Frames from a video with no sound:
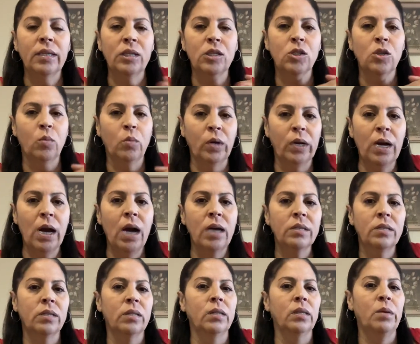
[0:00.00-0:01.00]
And so we're
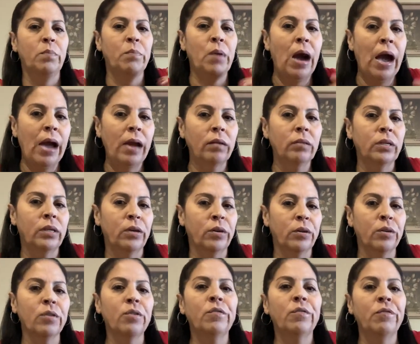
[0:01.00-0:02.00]
constantly piling
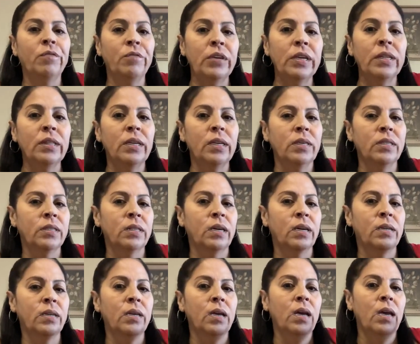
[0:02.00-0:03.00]
hurt feelings
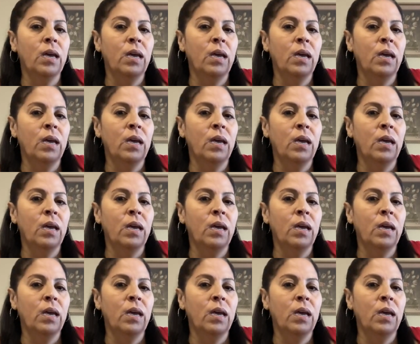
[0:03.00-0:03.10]
and